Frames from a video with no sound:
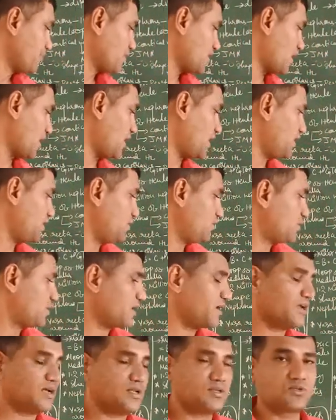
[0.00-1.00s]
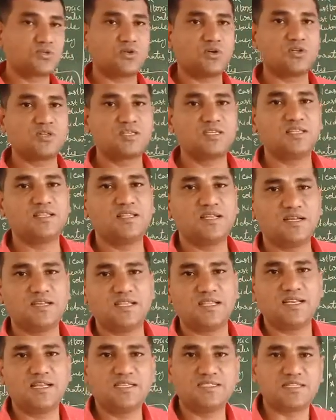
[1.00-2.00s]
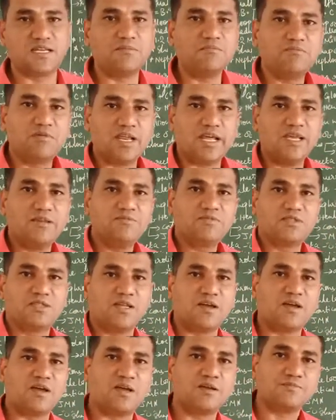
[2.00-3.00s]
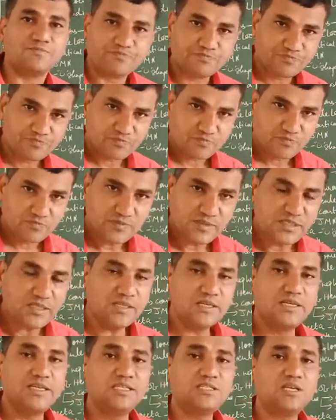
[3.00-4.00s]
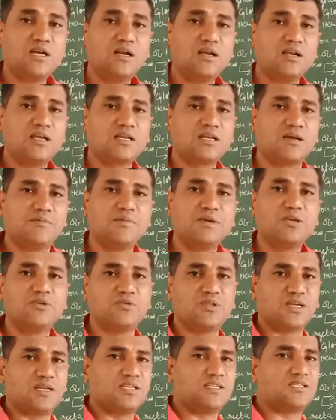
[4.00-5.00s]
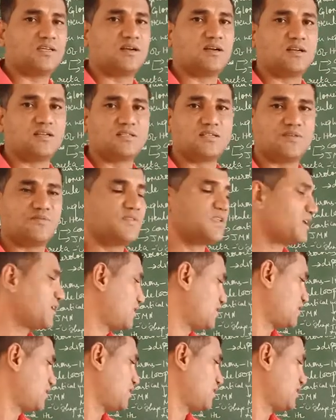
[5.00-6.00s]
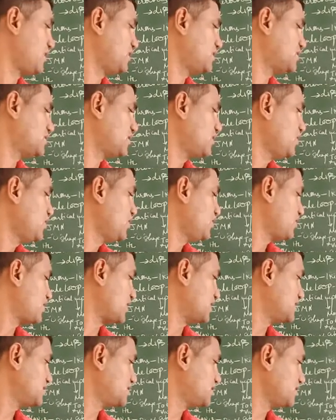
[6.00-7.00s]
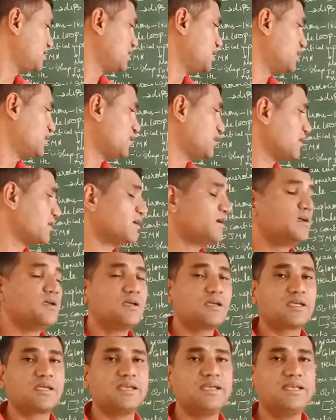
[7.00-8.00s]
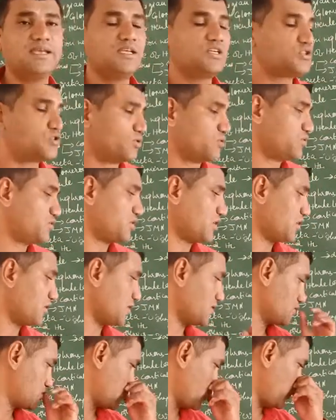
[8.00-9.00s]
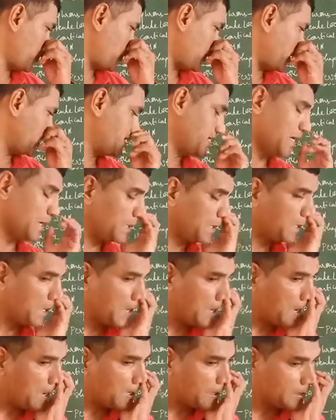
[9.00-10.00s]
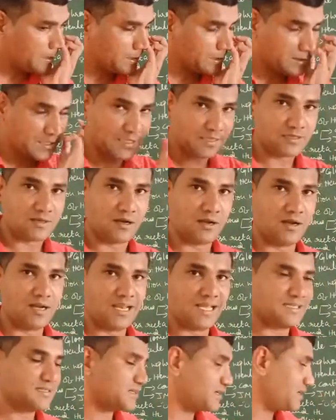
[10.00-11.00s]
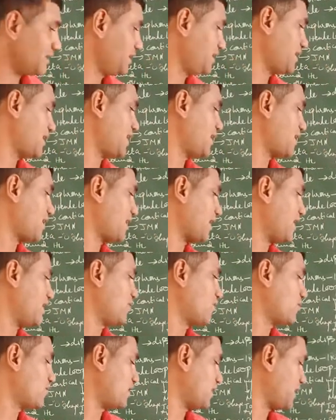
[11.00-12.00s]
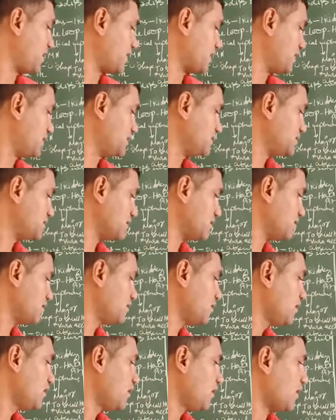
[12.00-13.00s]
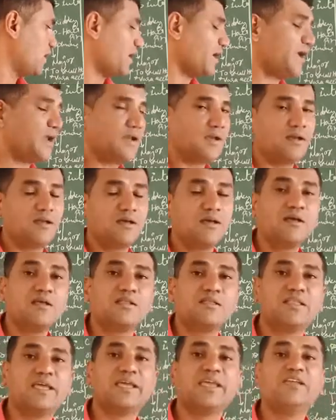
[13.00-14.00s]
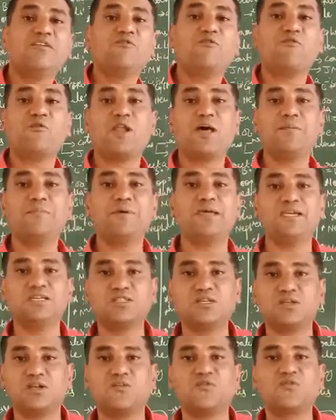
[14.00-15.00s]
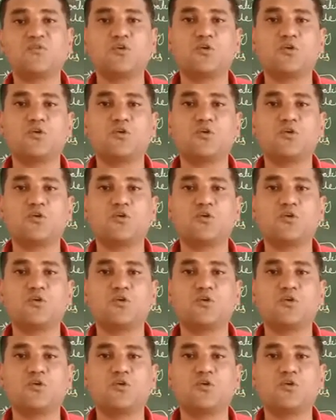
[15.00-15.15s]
And you can also see that there is sometimes the disorder, coming to the disorders of the kidneys, you can see that kidney stones are also present. This is called as renal calculi condition. And the inflammation of